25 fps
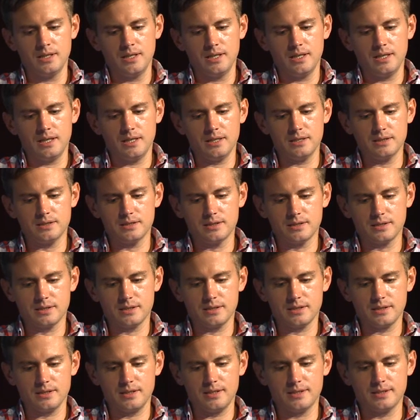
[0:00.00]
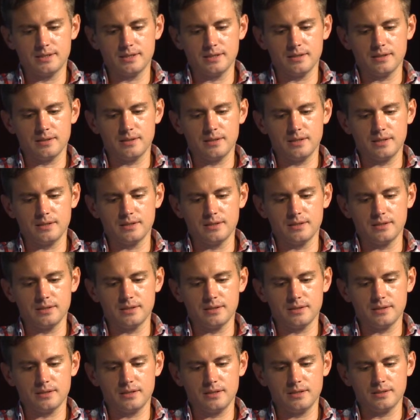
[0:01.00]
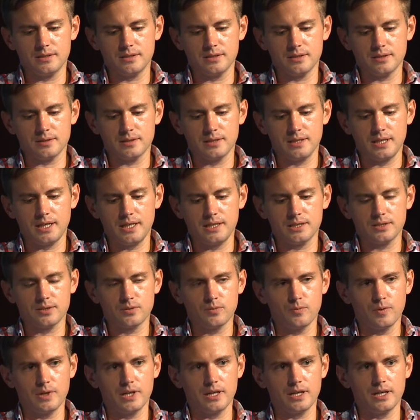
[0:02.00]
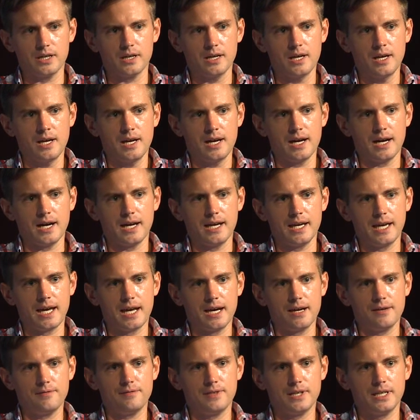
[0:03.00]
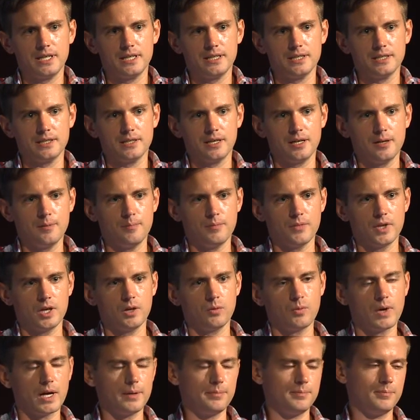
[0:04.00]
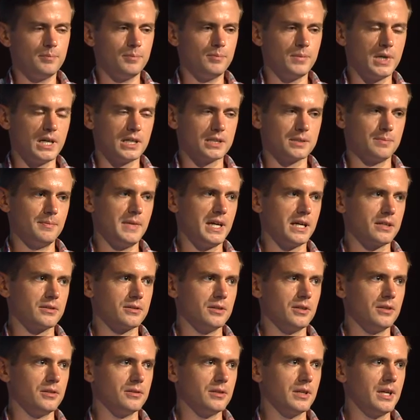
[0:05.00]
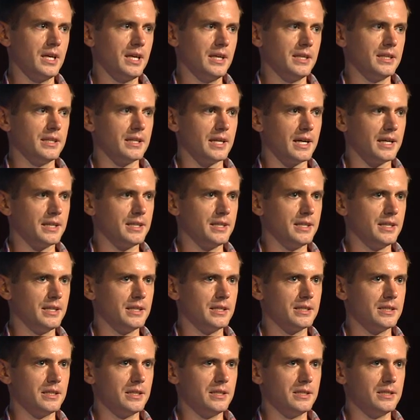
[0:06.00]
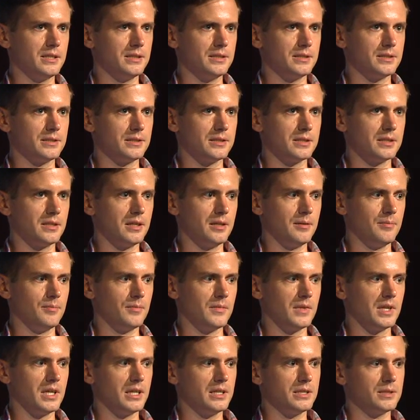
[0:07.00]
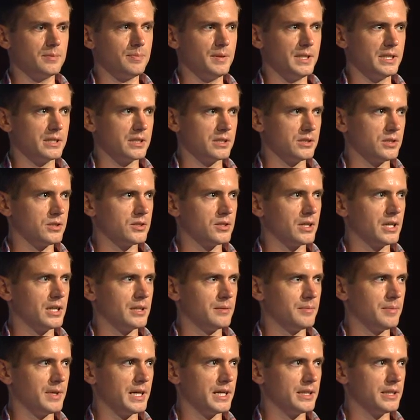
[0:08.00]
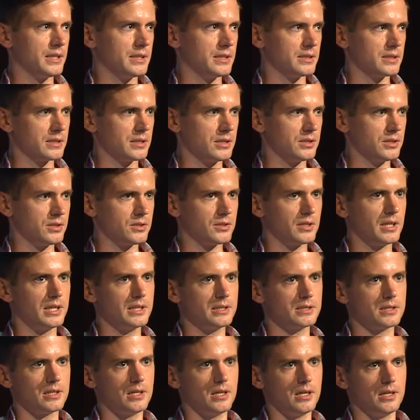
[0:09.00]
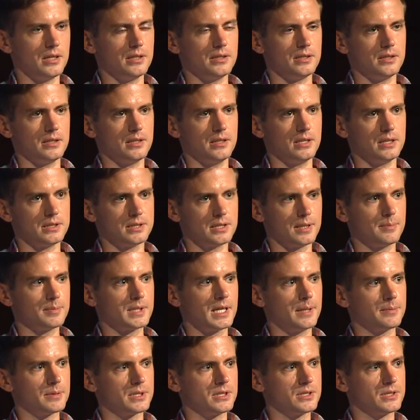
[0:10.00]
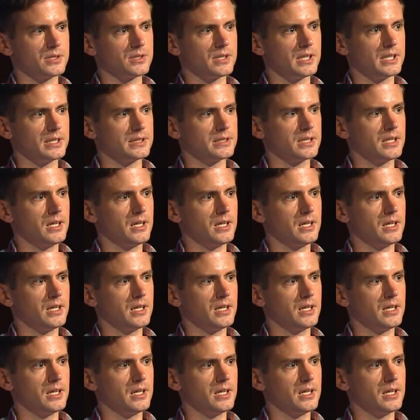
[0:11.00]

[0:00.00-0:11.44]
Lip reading: it's a case where I have a white box macro that I think is being constrained by the constraint on a subtype constraint